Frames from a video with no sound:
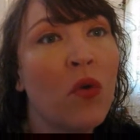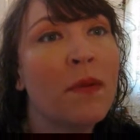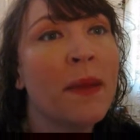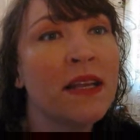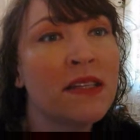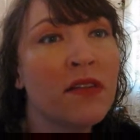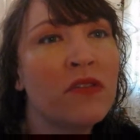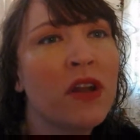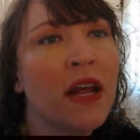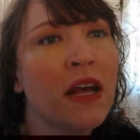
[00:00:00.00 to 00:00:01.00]
or make
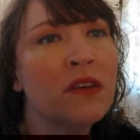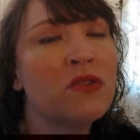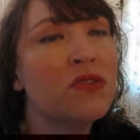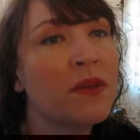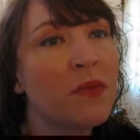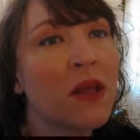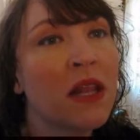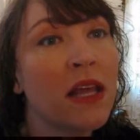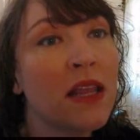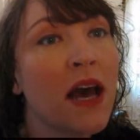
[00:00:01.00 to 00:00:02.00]
deviled eggs or something
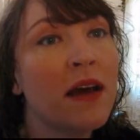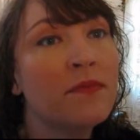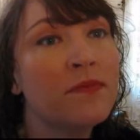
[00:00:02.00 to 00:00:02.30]
like that.